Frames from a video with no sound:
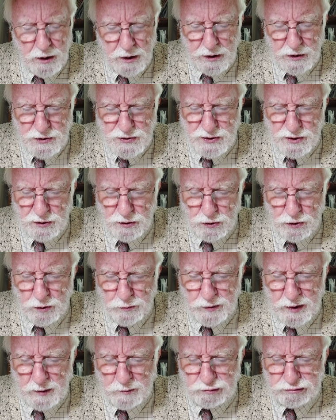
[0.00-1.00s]
Is the
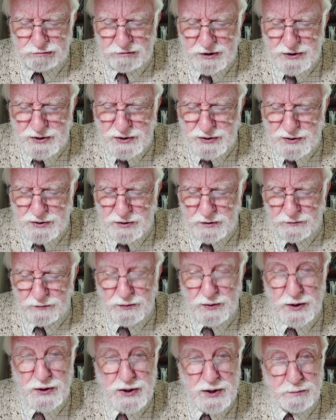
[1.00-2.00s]
looming presence
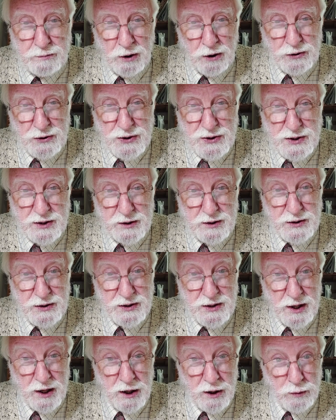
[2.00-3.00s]
of this monster
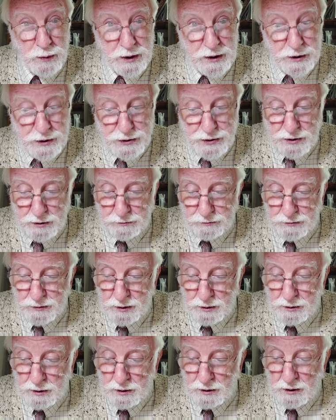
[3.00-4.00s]
Darwinism
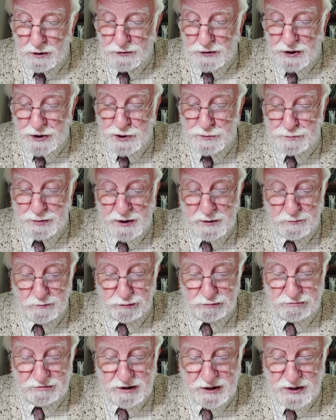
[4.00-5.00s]
that's been
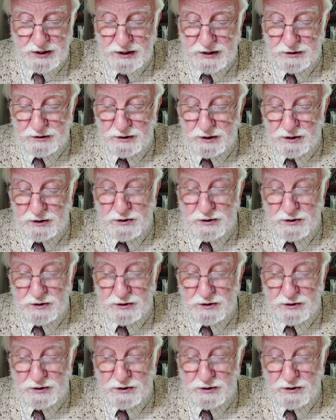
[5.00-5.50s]
breeding